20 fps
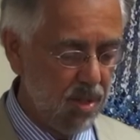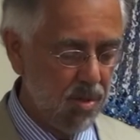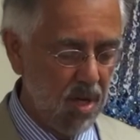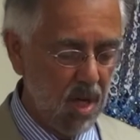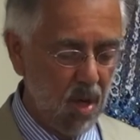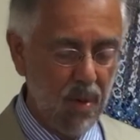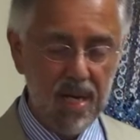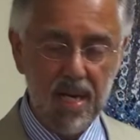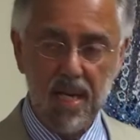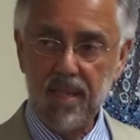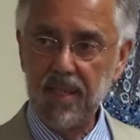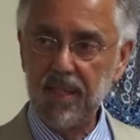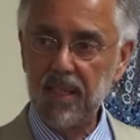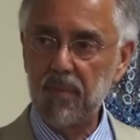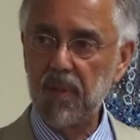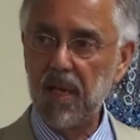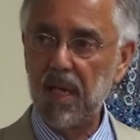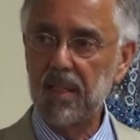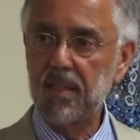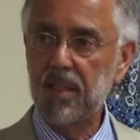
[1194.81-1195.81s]
you know
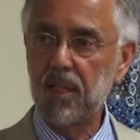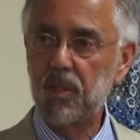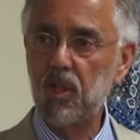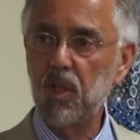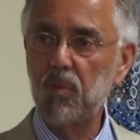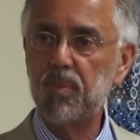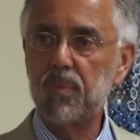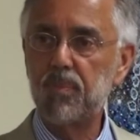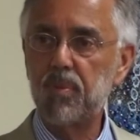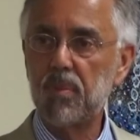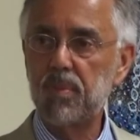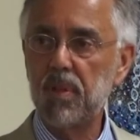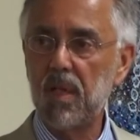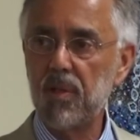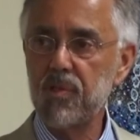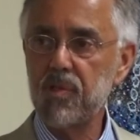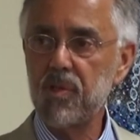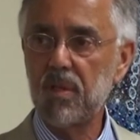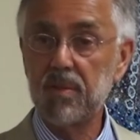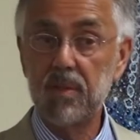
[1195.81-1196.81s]
anything about the Cuba
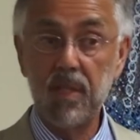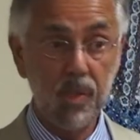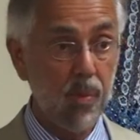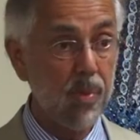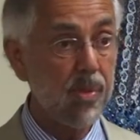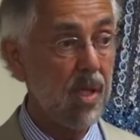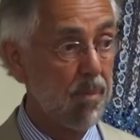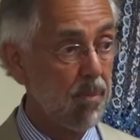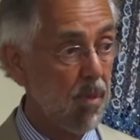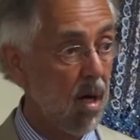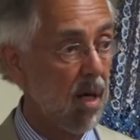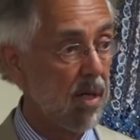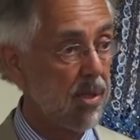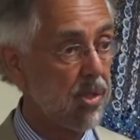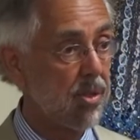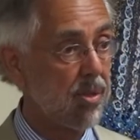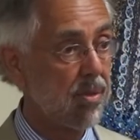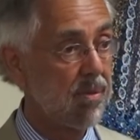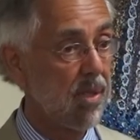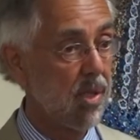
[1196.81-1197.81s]
proposal? This was in
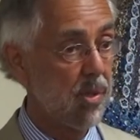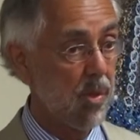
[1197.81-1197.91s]
March.